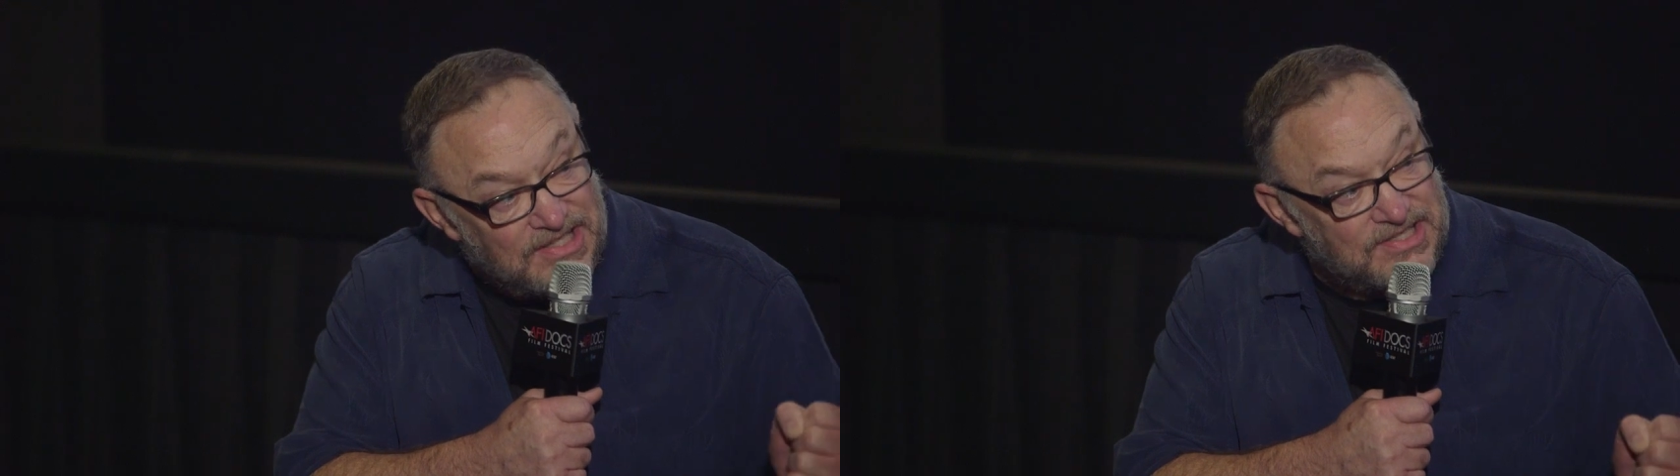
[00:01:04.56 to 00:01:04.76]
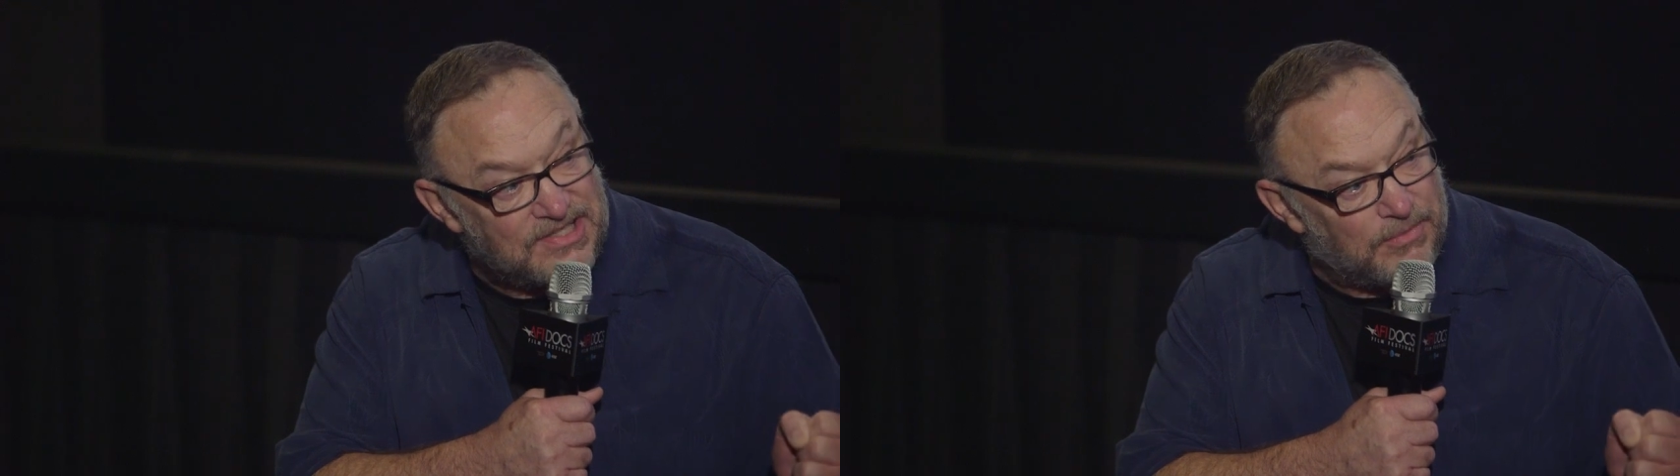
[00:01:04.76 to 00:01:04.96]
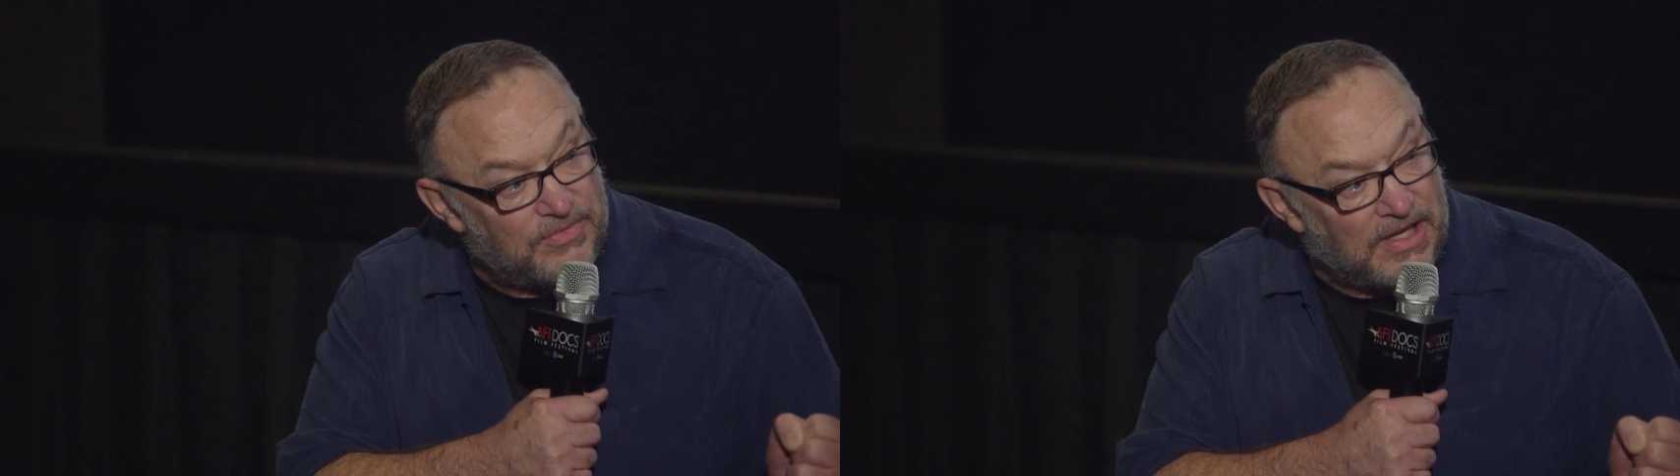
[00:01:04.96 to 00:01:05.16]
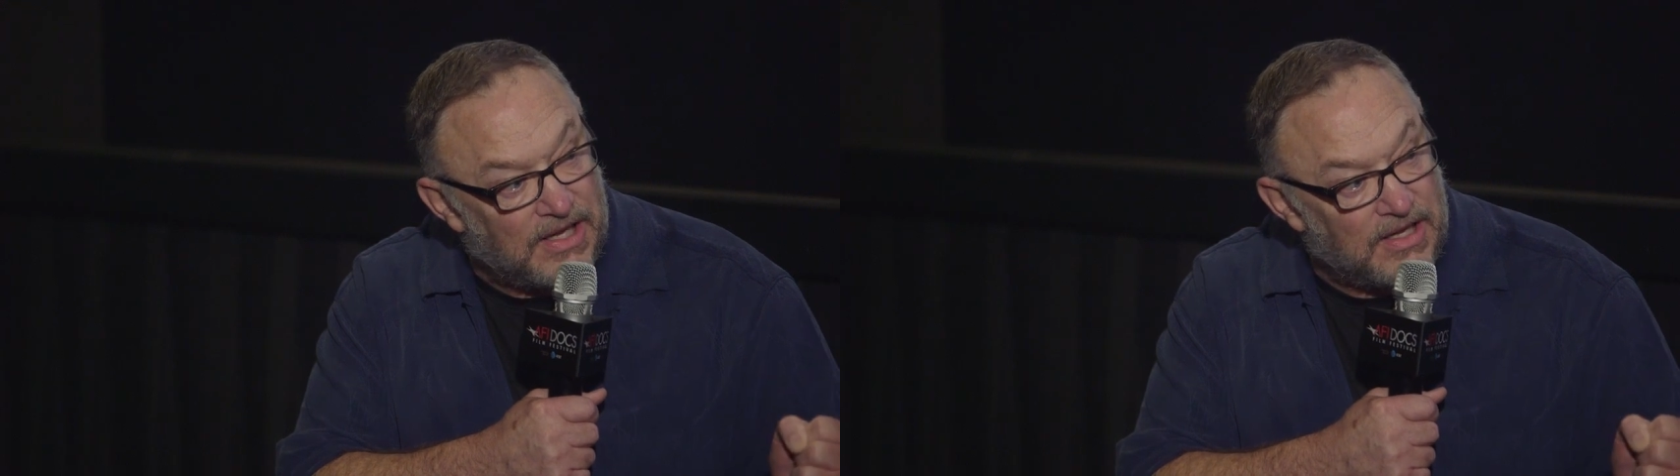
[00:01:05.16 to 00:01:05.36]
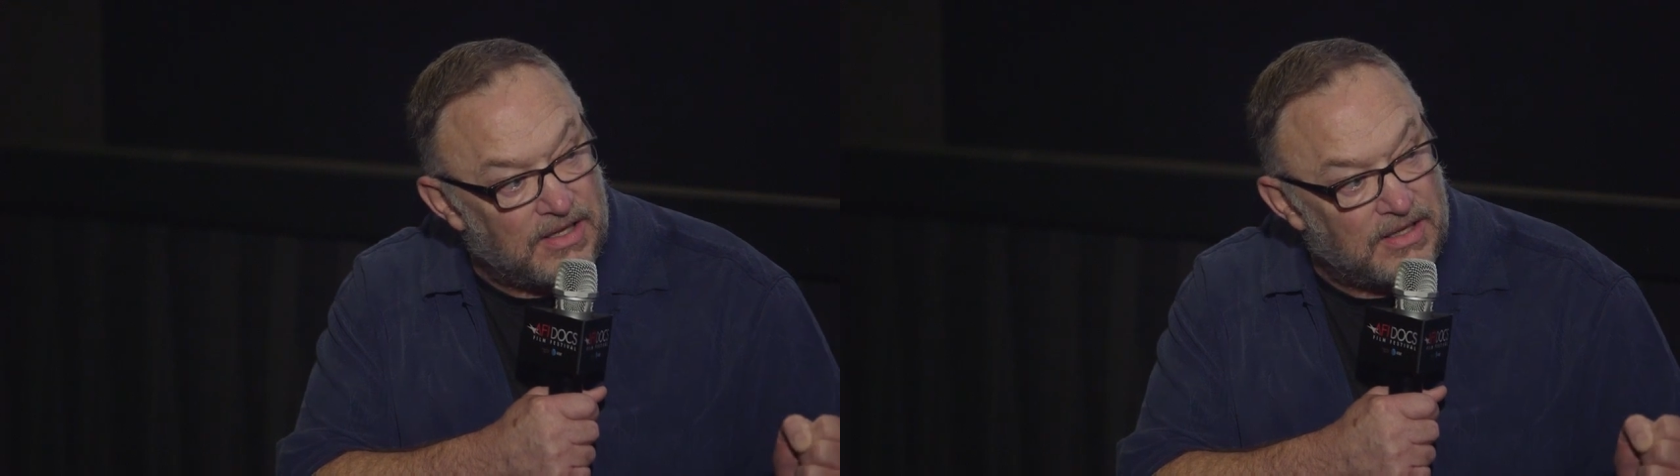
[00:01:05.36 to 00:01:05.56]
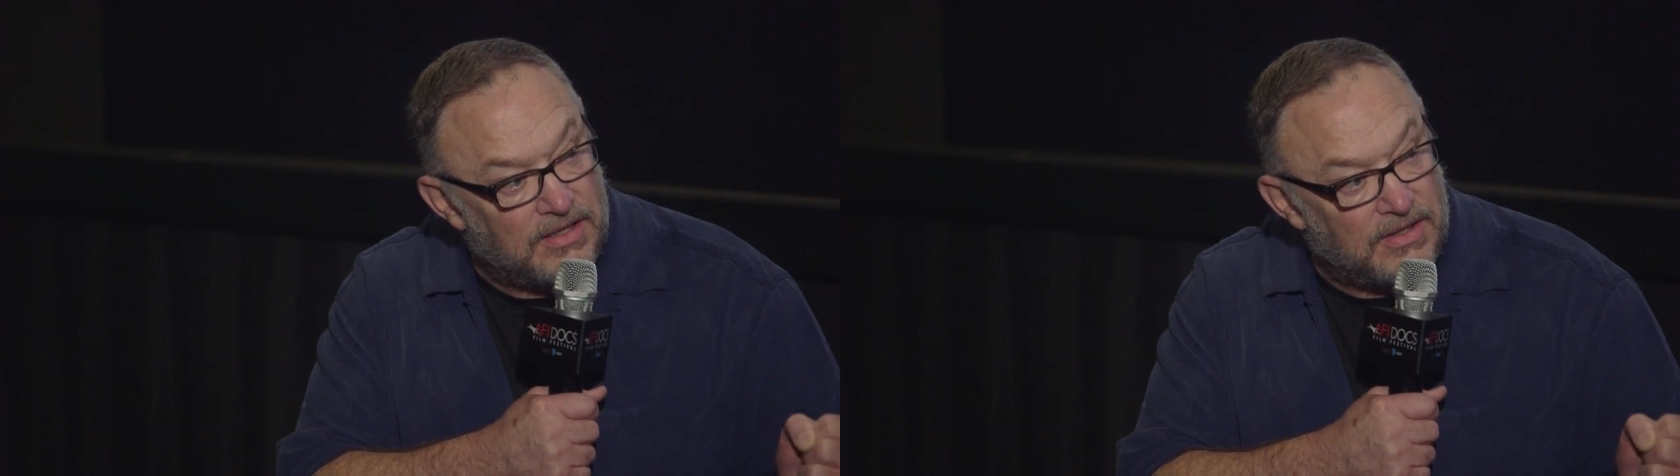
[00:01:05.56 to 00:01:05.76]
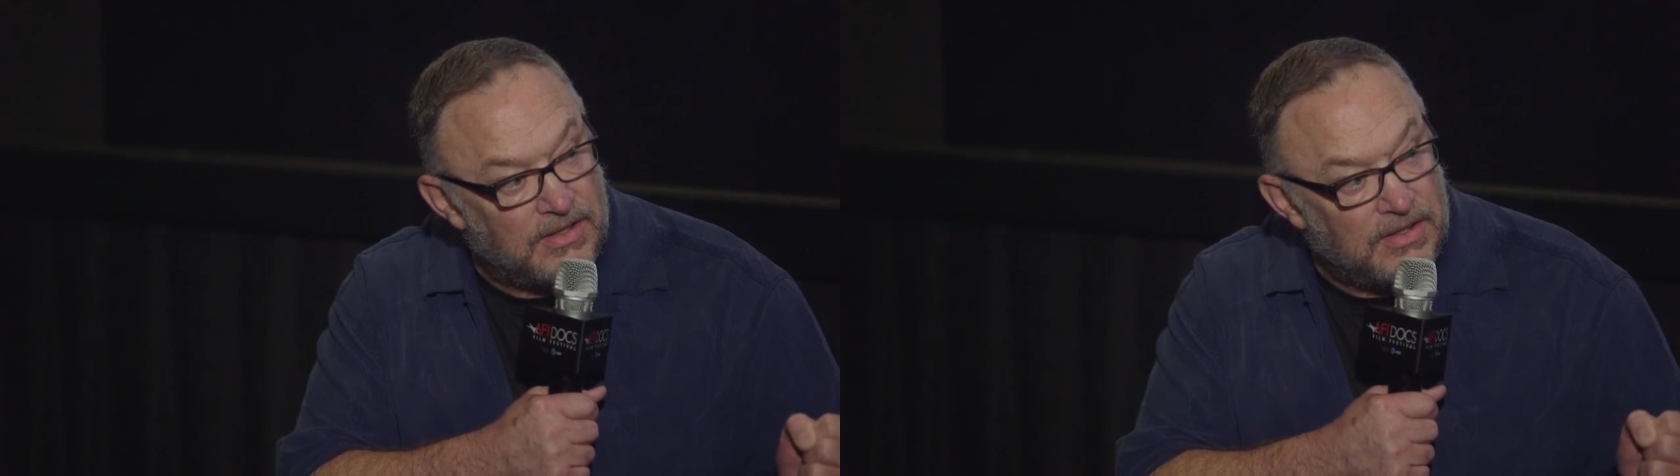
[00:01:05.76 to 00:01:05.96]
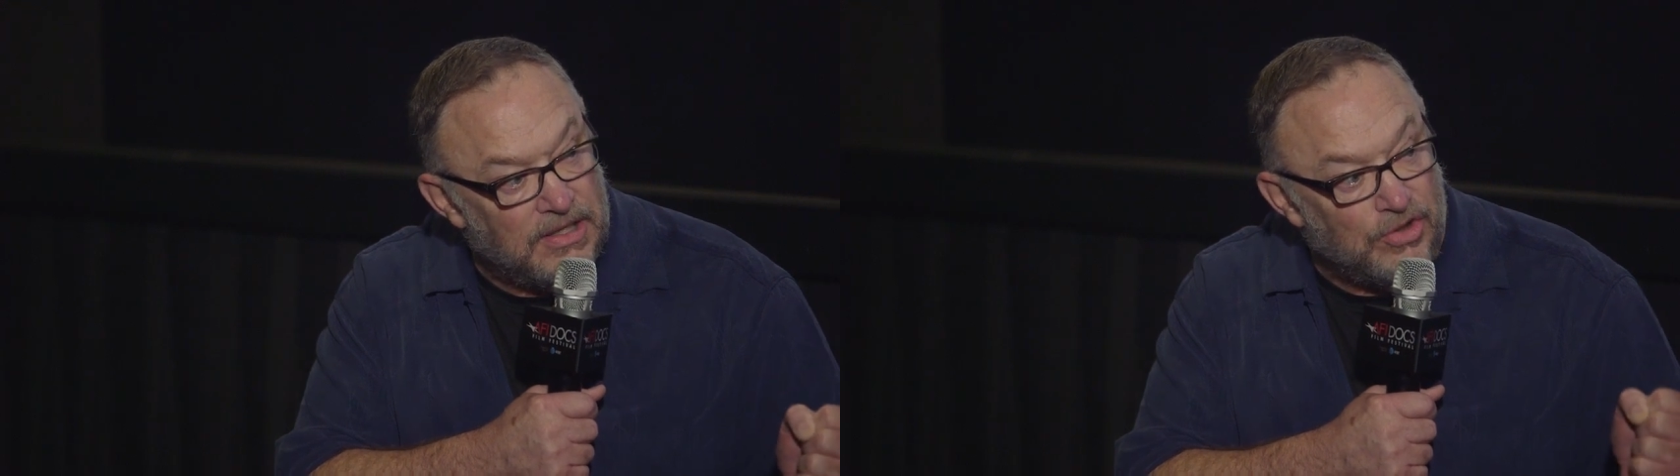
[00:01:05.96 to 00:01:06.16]
did something.
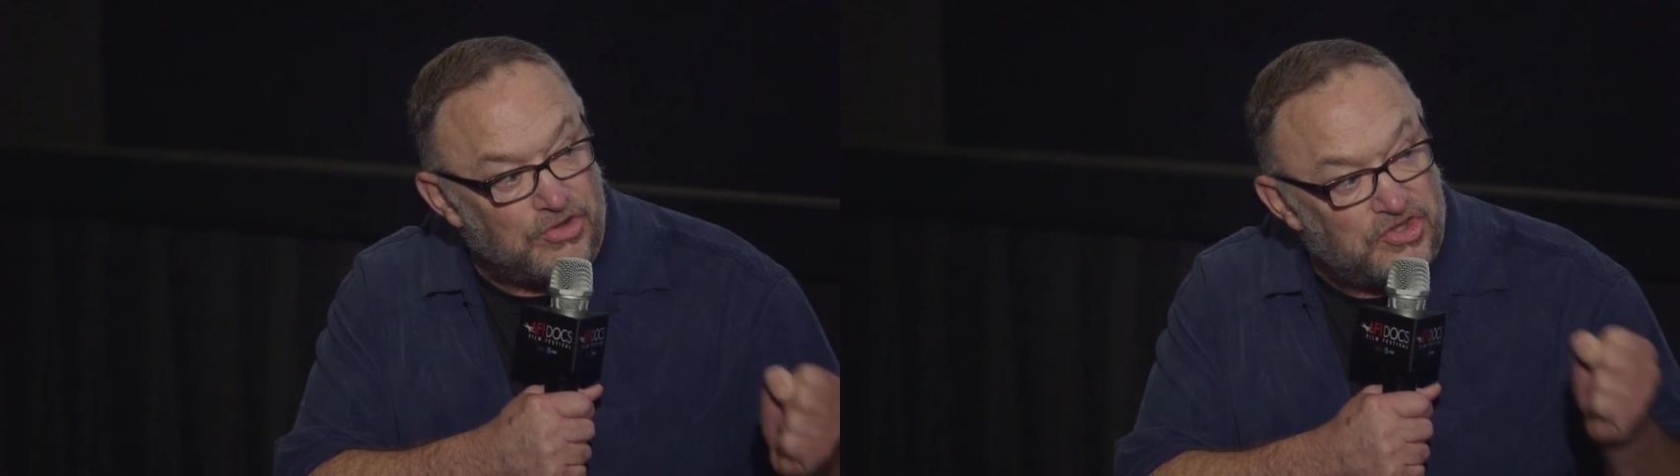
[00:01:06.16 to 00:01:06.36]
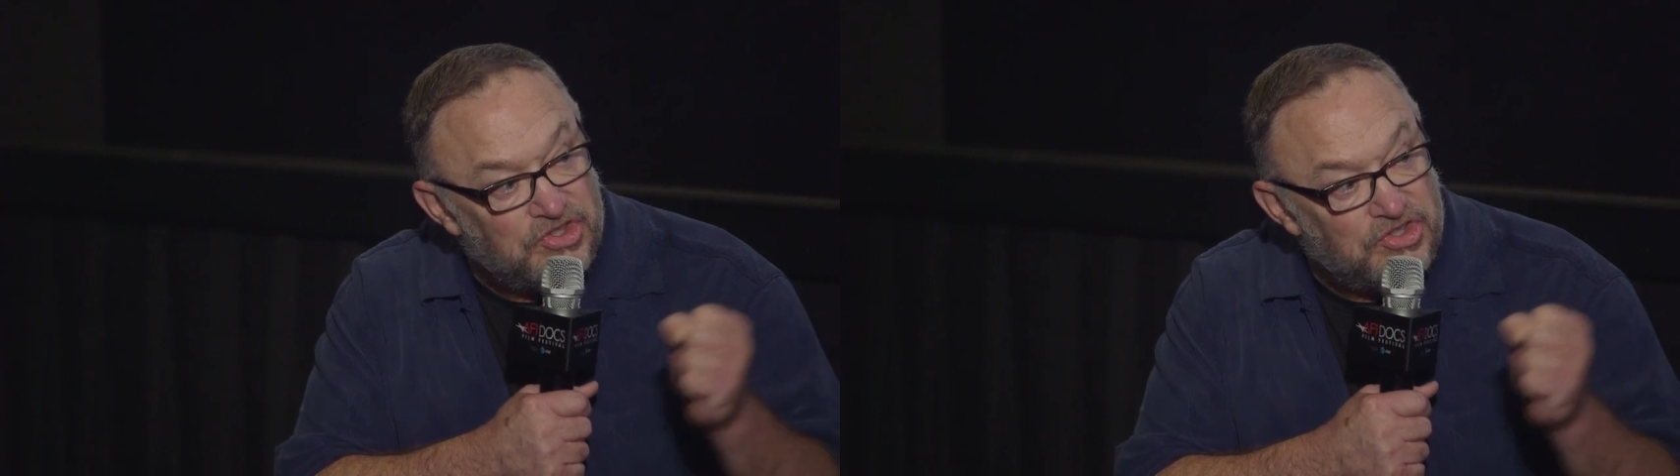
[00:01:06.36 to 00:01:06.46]
You're